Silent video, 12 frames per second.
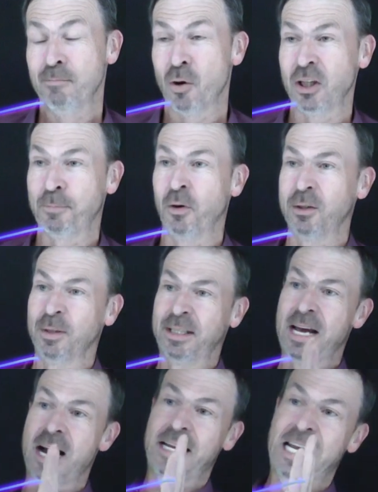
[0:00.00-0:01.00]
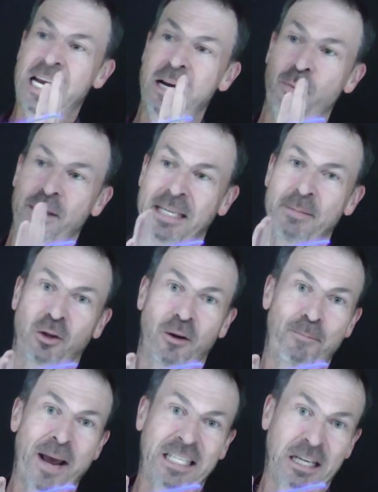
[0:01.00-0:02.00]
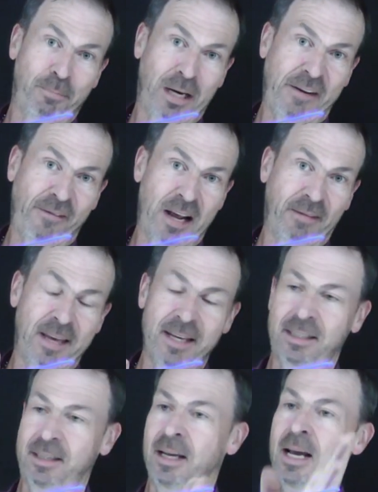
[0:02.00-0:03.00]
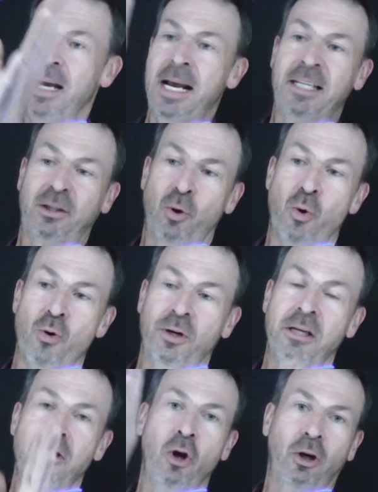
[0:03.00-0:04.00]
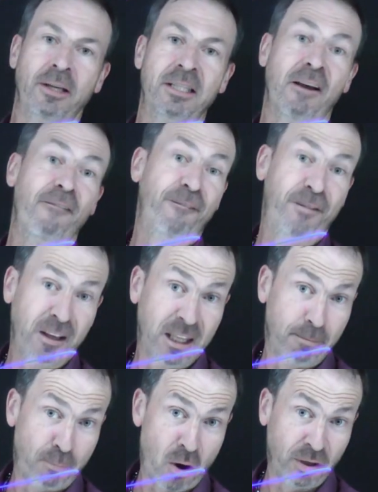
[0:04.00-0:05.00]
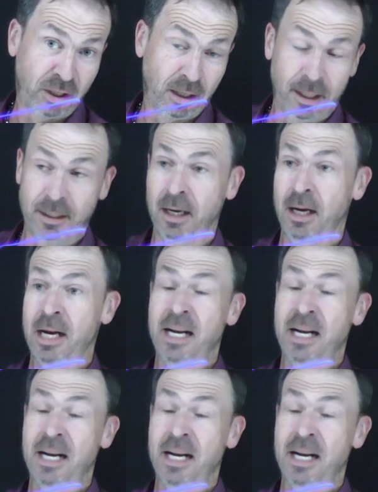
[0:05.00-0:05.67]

Most books will start here with some sort of basic belief like this. It's called Euclid's fifth postulate.